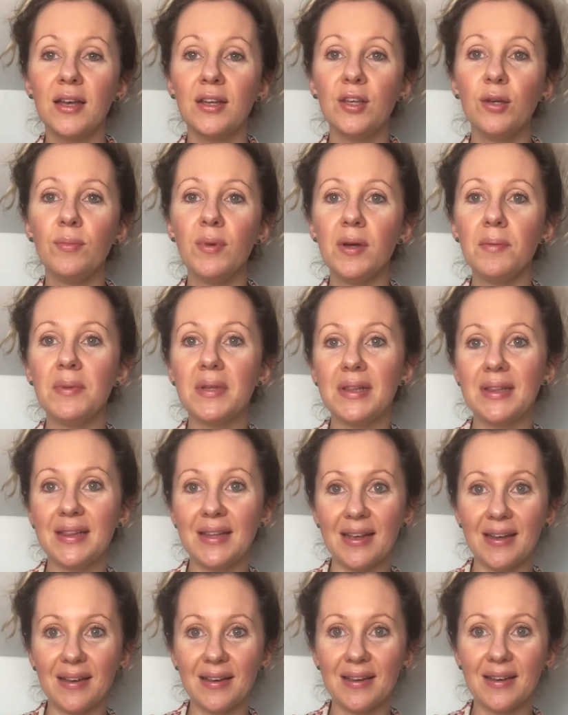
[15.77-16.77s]
You might be
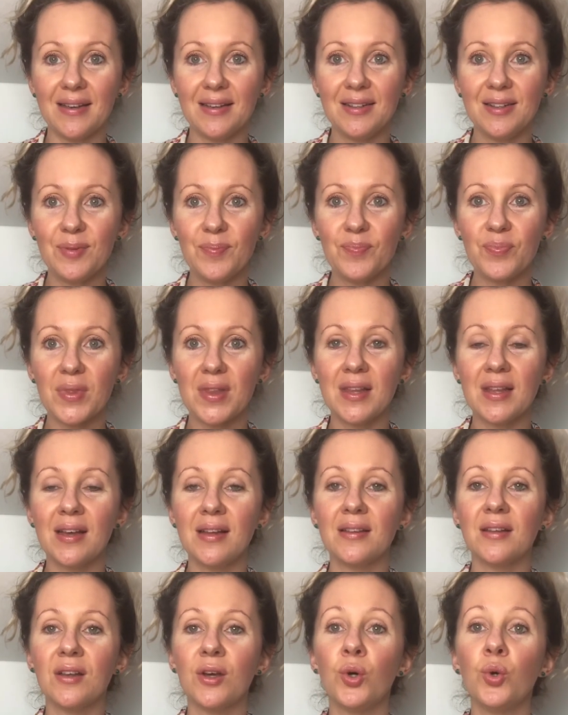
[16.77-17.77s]
thinking
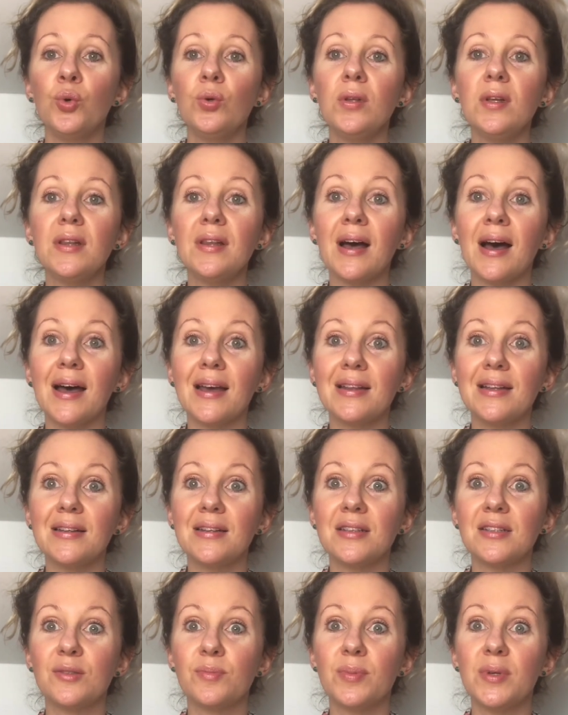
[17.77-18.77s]
that the hooded eyelid
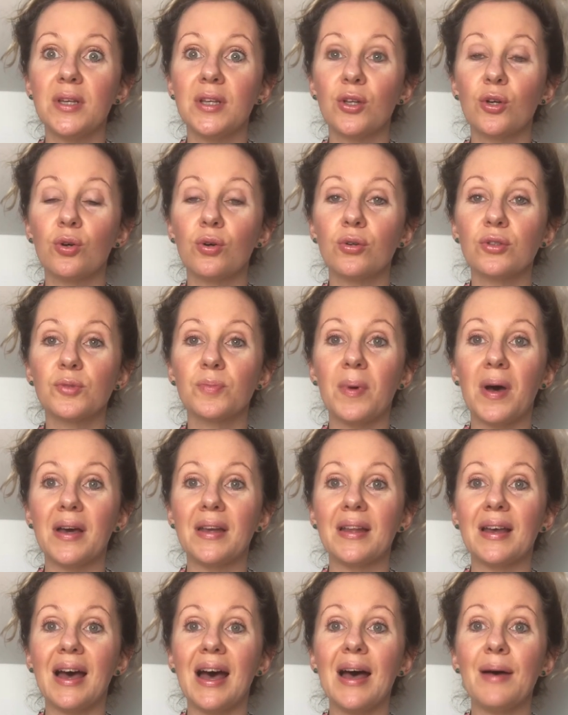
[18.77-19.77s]
is being caused by
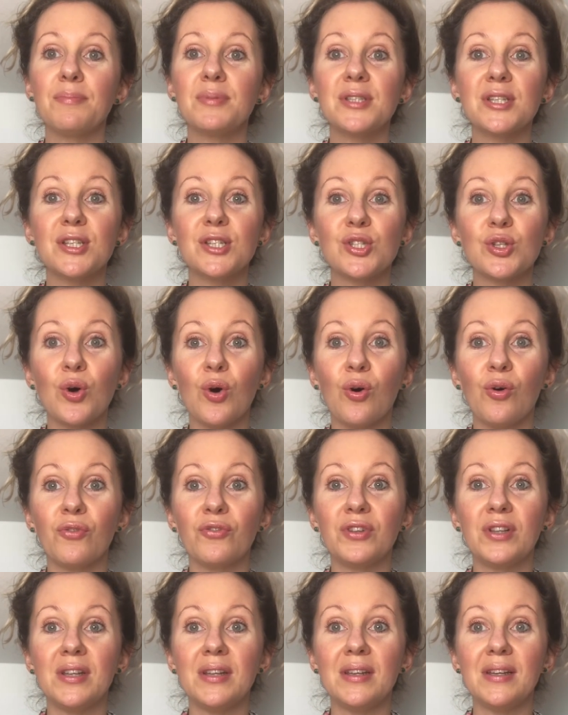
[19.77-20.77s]
the abscess
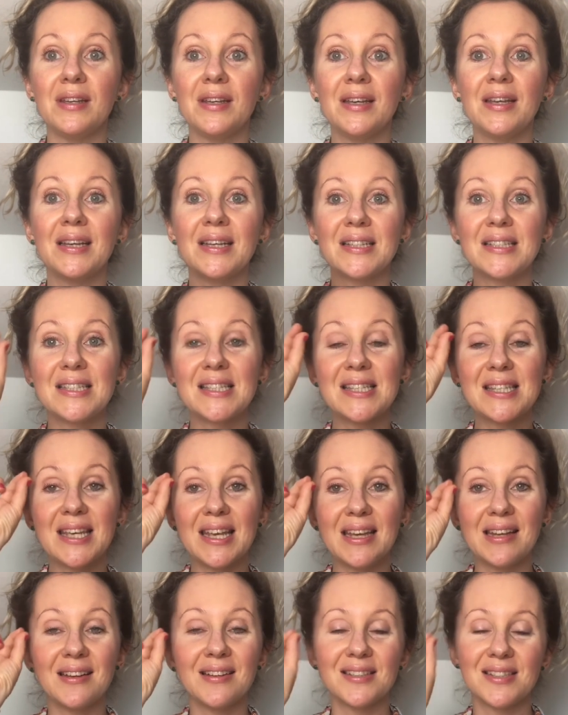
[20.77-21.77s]
of the
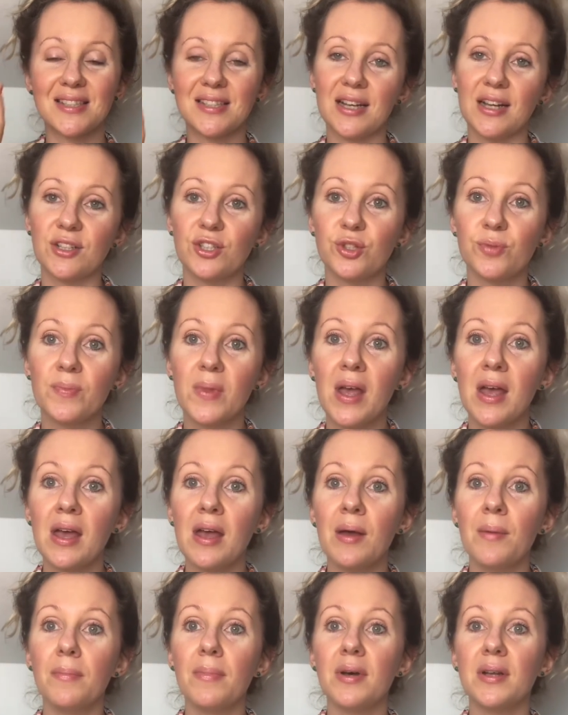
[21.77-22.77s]
skin as such,
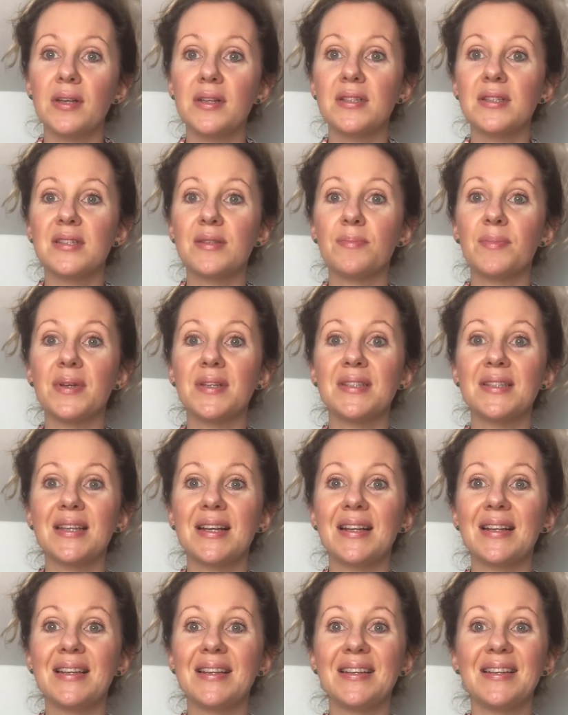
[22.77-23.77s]
but it's
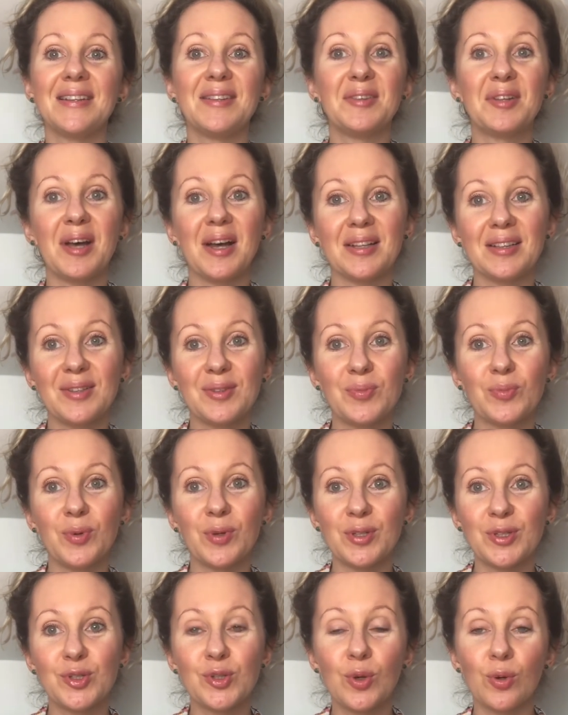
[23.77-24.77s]
basically not
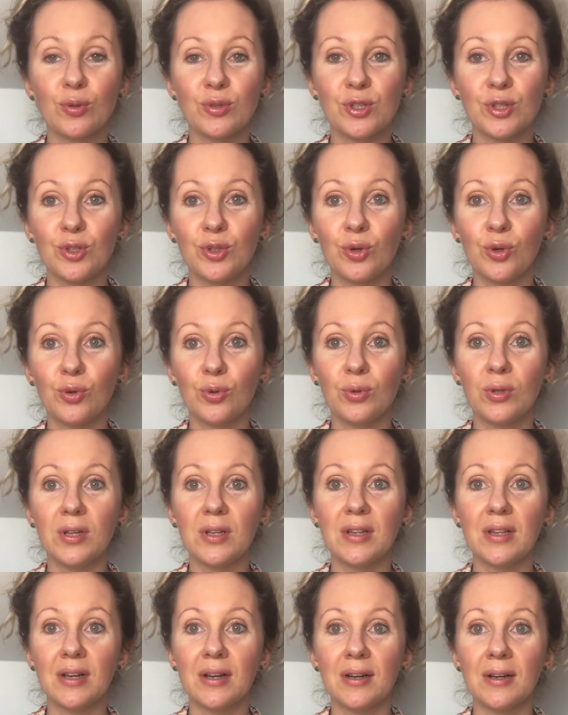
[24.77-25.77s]
what it's causing your hooded